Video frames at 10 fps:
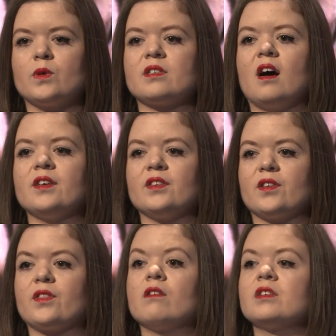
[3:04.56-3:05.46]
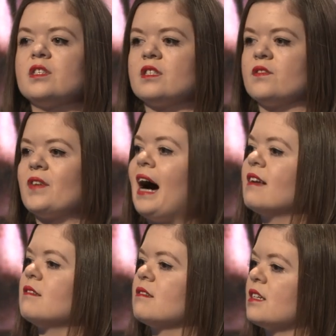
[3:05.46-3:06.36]
was I the authoritative
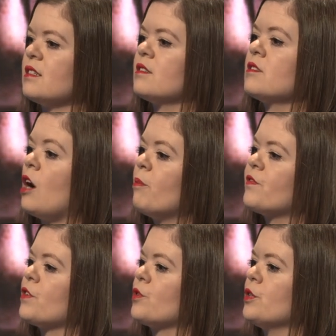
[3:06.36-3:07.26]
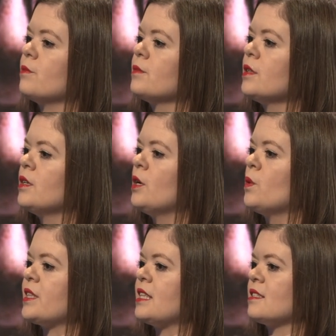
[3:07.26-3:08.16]
adult at the top of the room
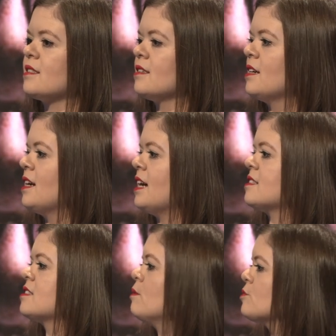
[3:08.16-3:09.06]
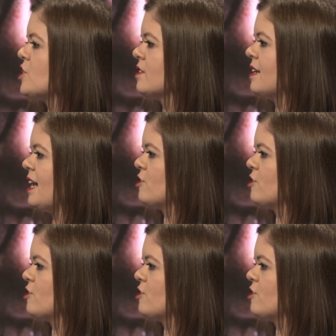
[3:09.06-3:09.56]
with this assumption that